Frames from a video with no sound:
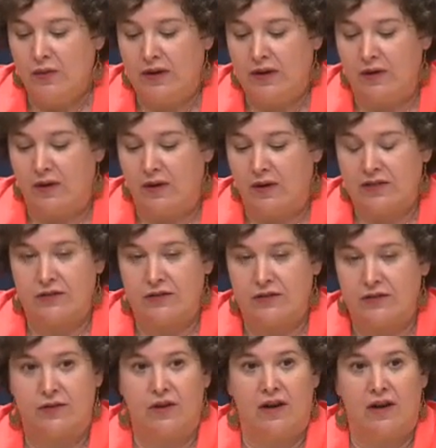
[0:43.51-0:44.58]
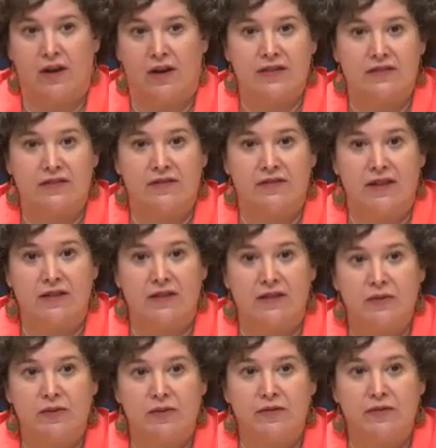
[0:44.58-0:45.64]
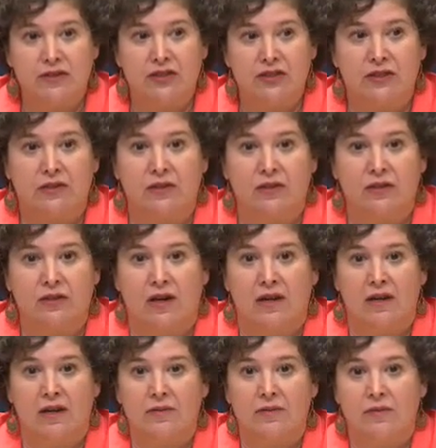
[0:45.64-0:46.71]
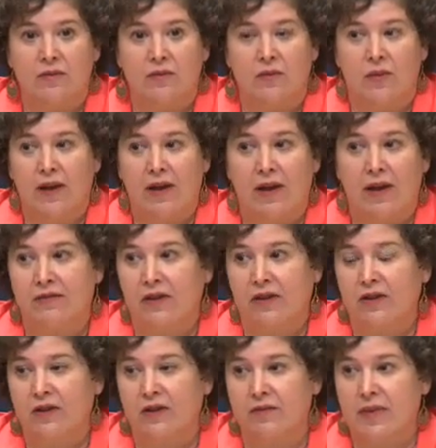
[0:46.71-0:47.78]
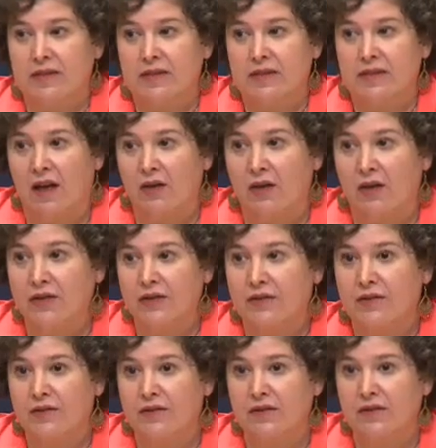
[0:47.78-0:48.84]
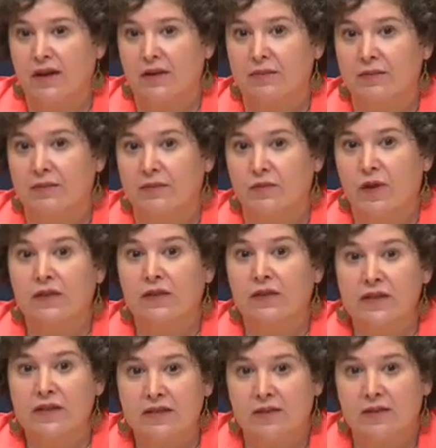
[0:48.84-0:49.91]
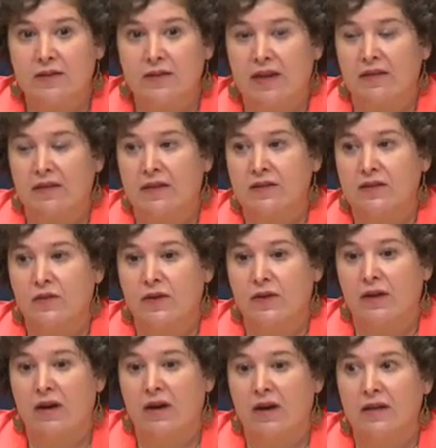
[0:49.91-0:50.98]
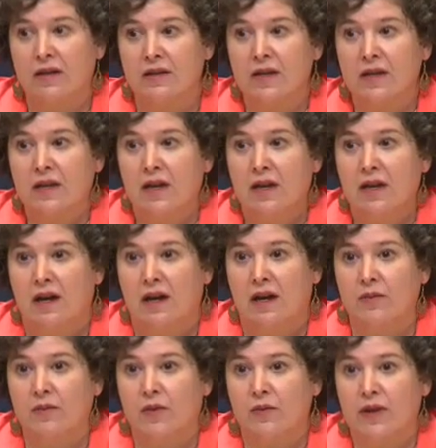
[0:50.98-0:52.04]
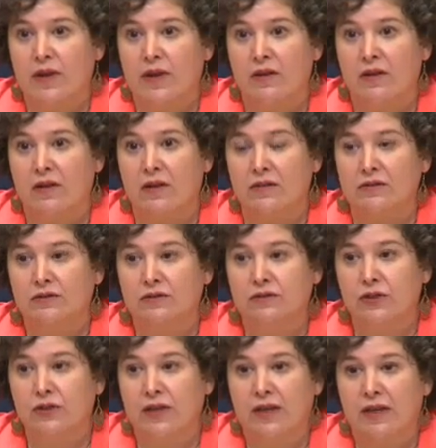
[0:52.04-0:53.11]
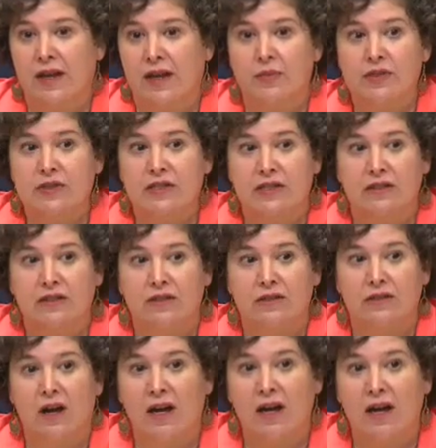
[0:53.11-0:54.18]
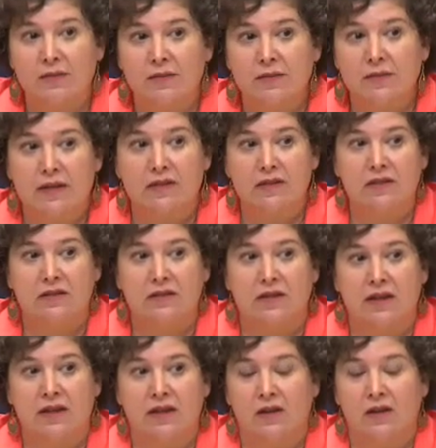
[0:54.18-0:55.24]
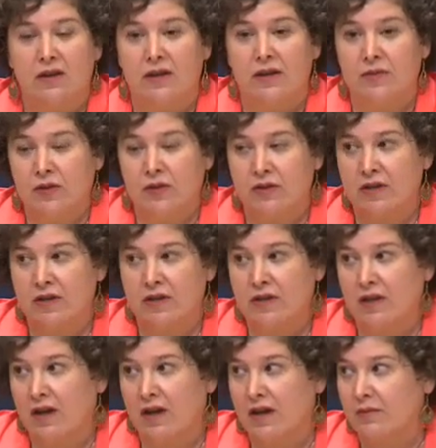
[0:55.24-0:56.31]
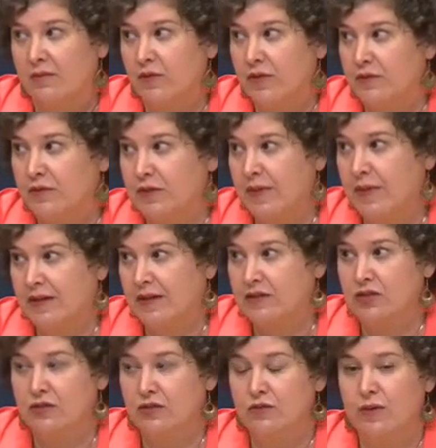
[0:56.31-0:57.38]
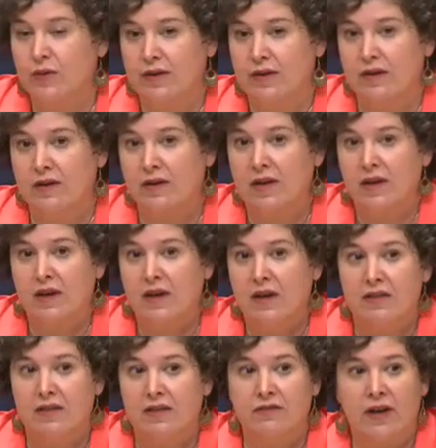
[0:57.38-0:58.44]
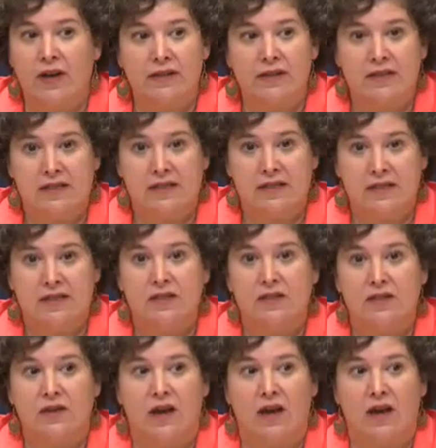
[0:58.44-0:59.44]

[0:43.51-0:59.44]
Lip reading: are also through the Office of Violence Prevention. We have a current mental health wellness campaign that's going on. We are looking at particular hotspots in our community with respect to where the violence is.